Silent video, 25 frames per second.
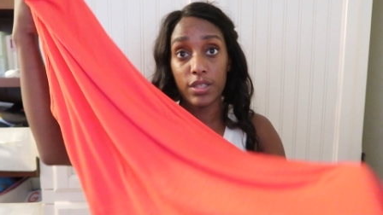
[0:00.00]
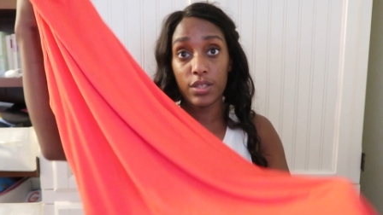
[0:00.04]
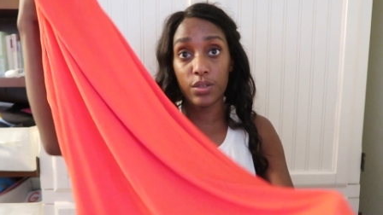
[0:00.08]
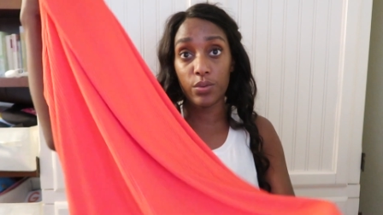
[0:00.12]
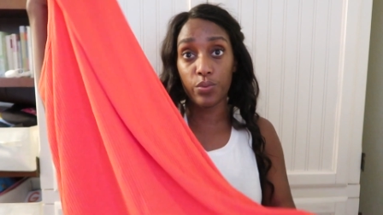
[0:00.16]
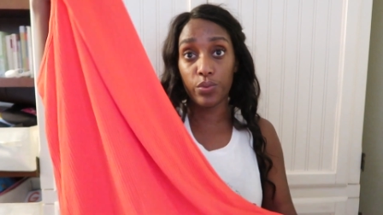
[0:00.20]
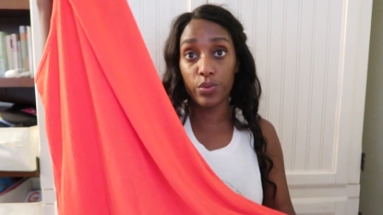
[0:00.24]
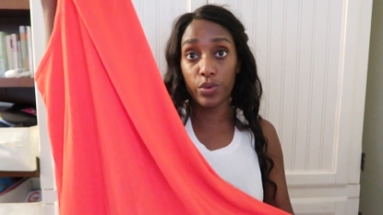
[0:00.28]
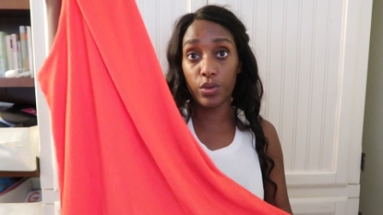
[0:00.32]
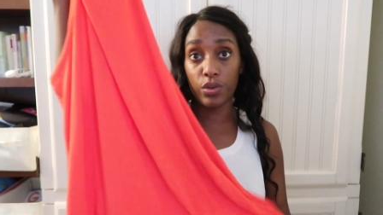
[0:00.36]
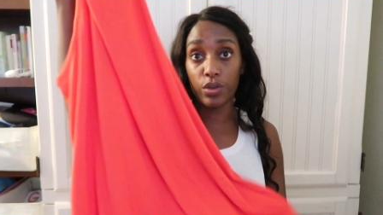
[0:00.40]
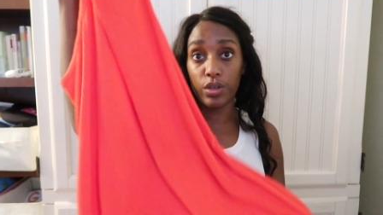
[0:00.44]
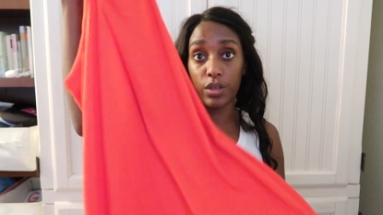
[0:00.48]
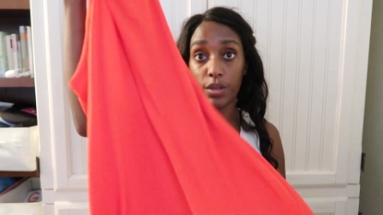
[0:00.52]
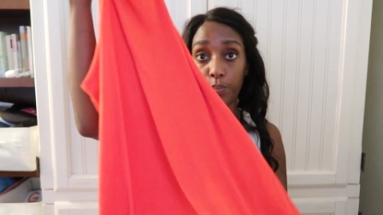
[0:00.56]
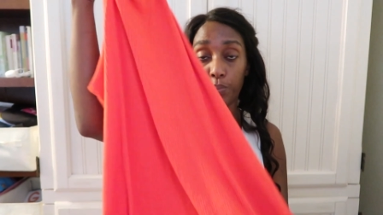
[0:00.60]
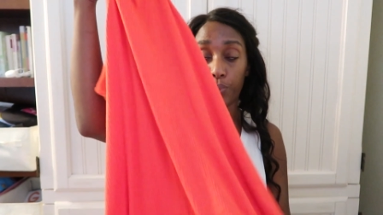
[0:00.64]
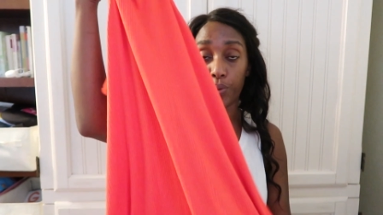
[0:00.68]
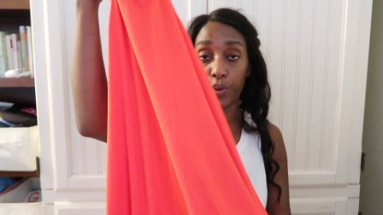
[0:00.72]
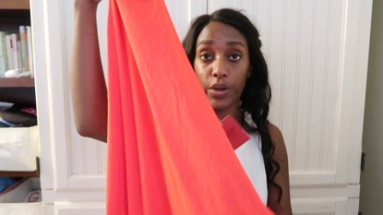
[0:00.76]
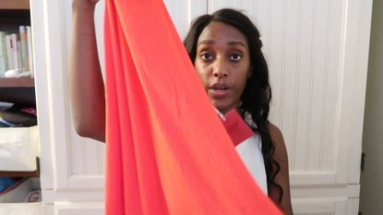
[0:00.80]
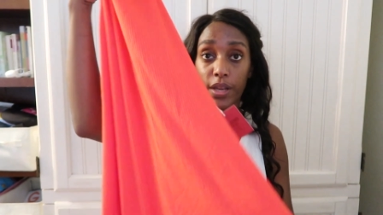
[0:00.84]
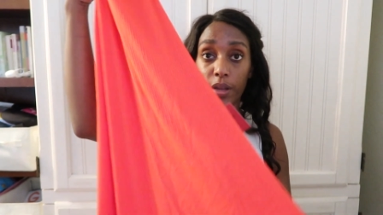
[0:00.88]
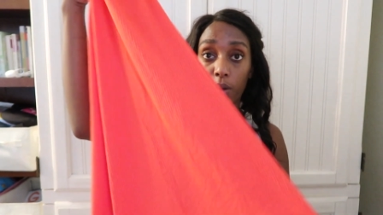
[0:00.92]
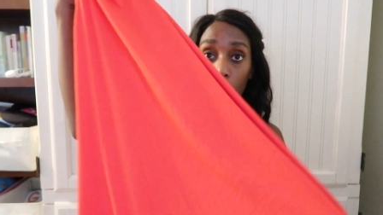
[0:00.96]
It's a real
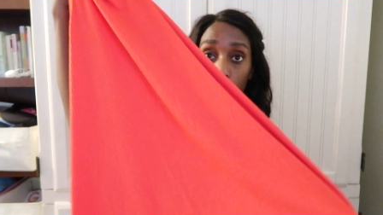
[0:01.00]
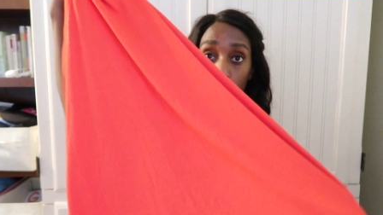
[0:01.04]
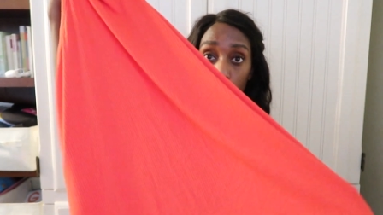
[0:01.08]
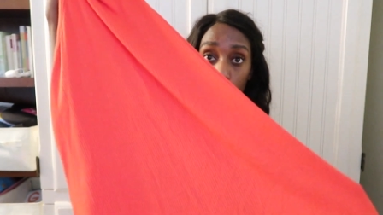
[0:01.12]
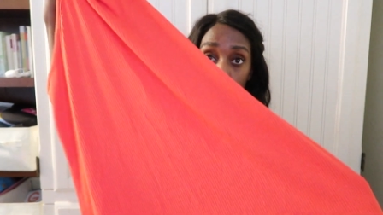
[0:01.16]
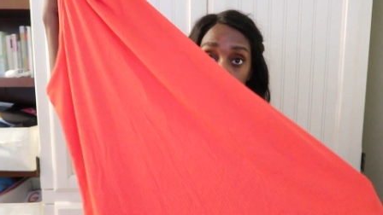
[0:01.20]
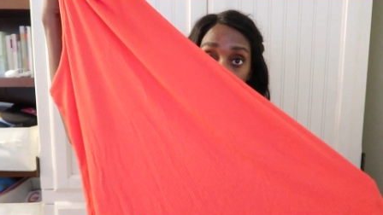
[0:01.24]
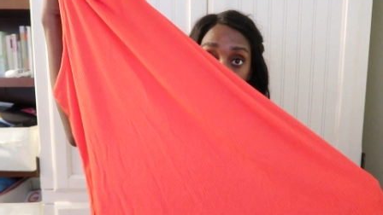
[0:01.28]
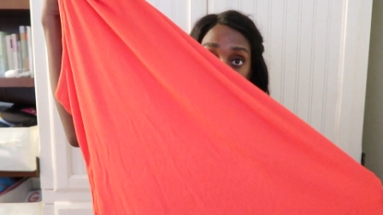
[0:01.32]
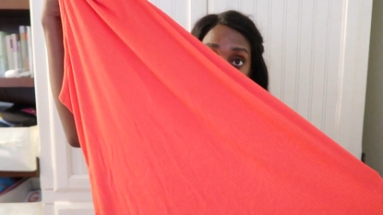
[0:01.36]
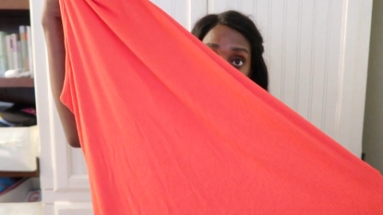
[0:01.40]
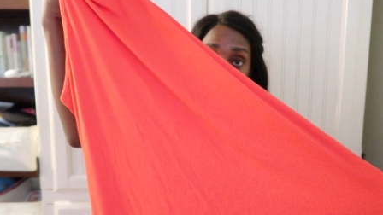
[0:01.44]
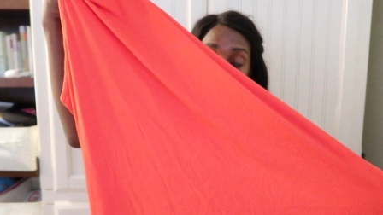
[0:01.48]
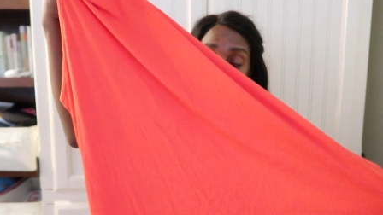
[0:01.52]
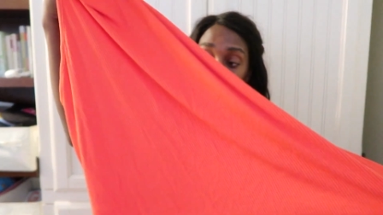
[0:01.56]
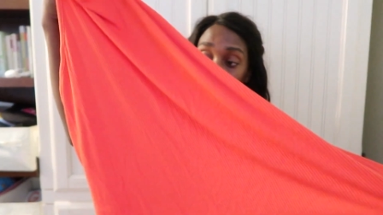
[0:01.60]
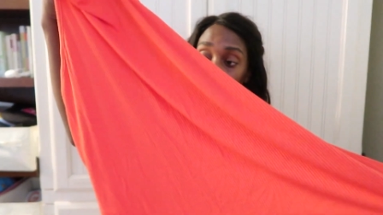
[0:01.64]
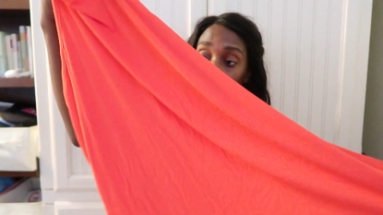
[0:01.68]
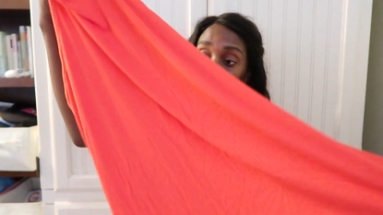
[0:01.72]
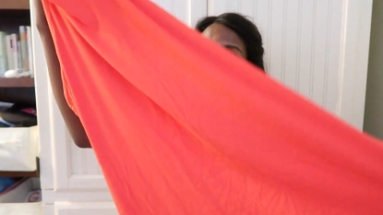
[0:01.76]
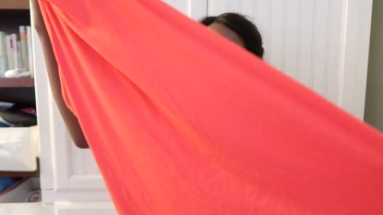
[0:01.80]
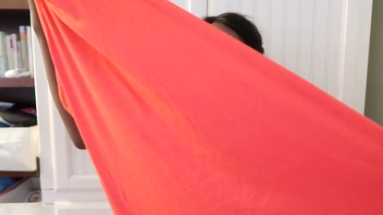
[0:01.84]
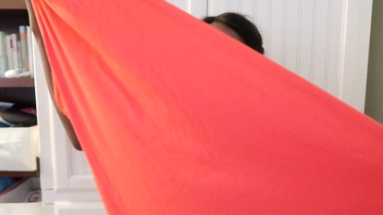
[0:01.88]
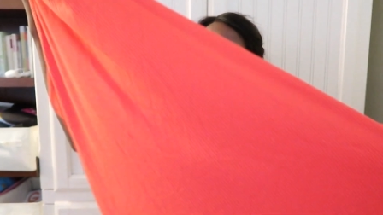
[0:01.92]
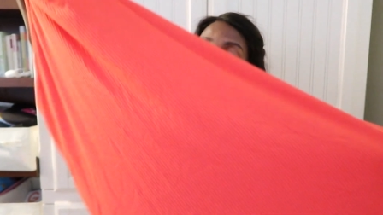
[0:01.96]
pretty orange
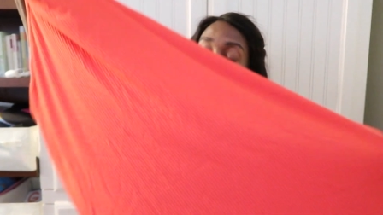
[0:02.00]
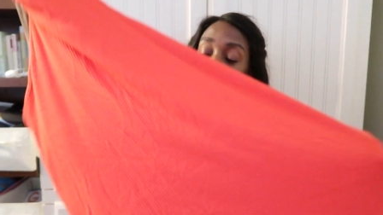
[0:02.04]
color.